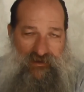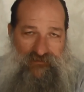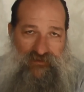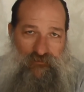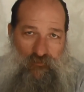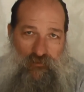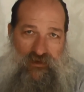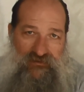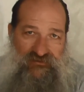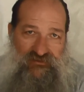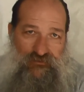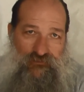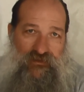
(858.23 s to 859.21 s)
and then went
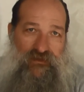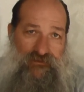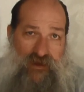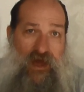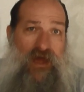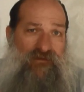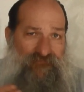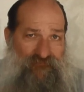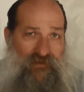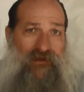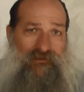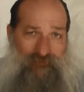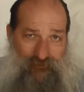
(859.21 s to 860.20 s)
to the
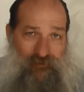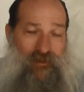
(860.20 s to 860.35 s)
non-vinyl